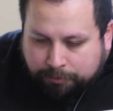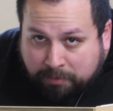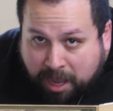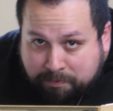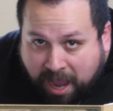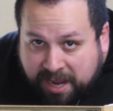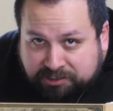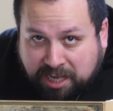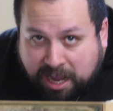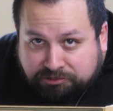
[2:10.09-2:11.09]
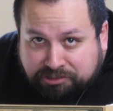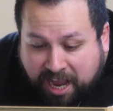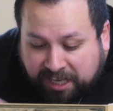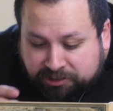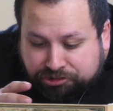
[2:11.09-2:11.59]
My mic sounds
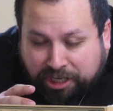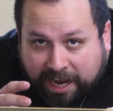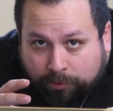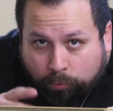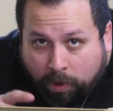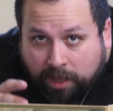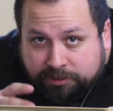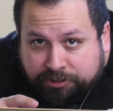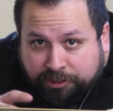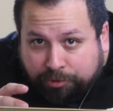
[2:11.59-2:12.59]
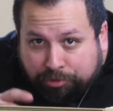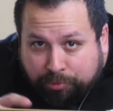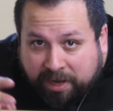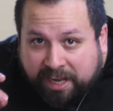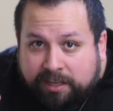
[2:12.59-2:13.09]
nice. Check one, two,
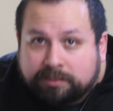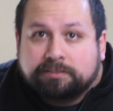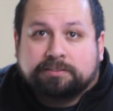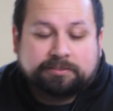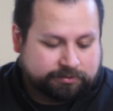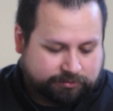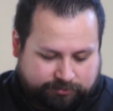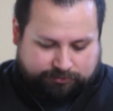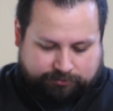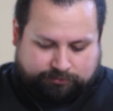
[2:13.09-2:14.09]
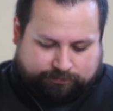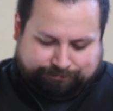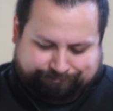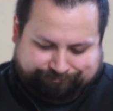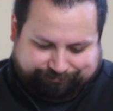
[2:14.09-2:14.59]
three.
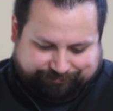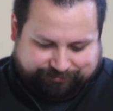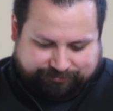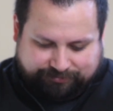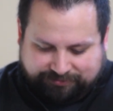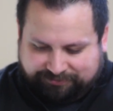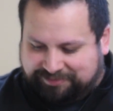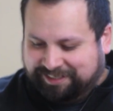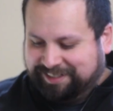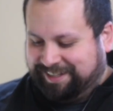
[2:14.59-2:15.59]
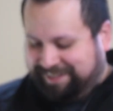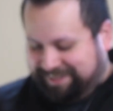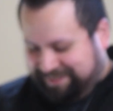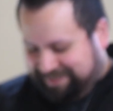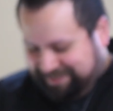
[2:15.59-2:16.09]
I think it's working,
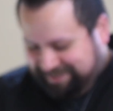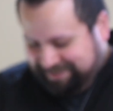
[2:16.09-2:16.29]
dude.